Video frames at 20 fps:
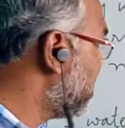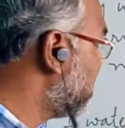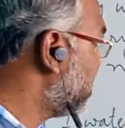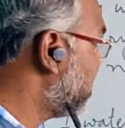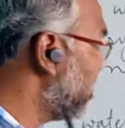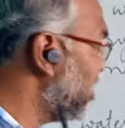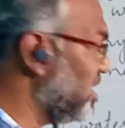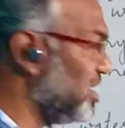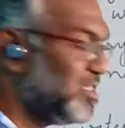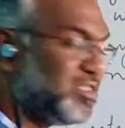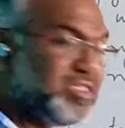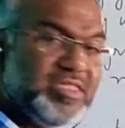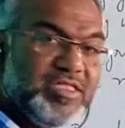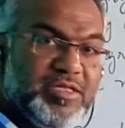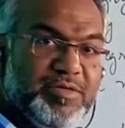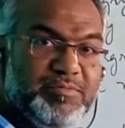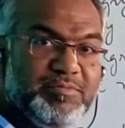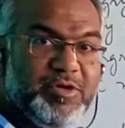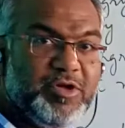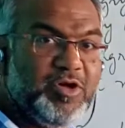things,
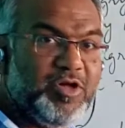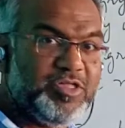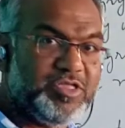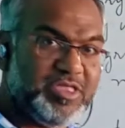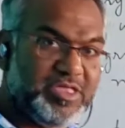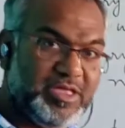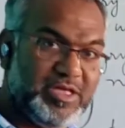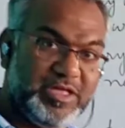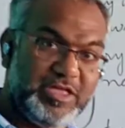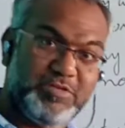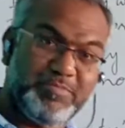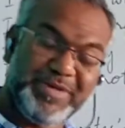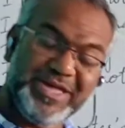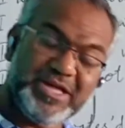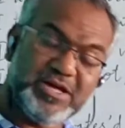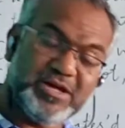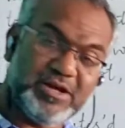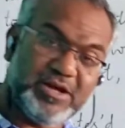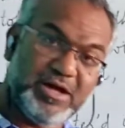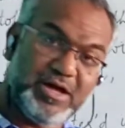because the
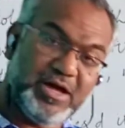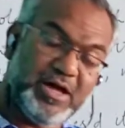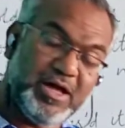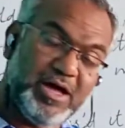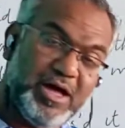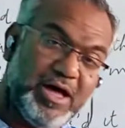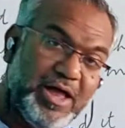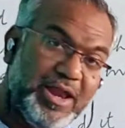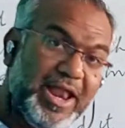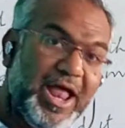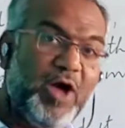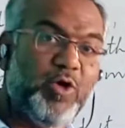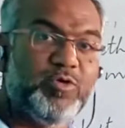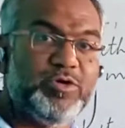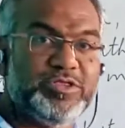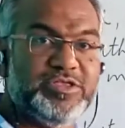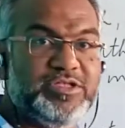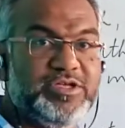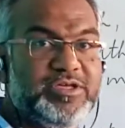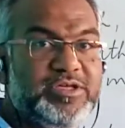speaker
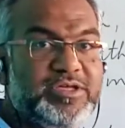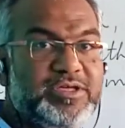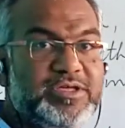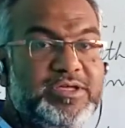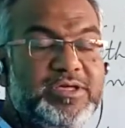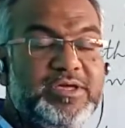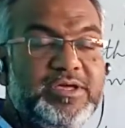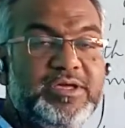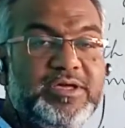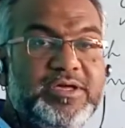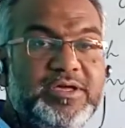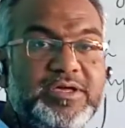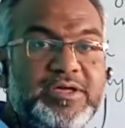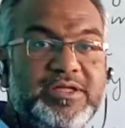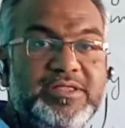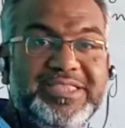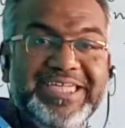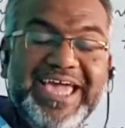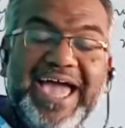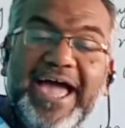allowed
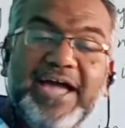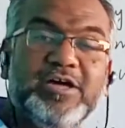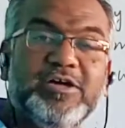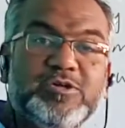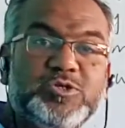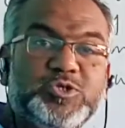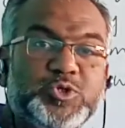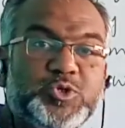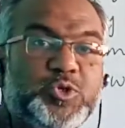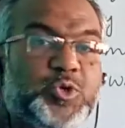the anger to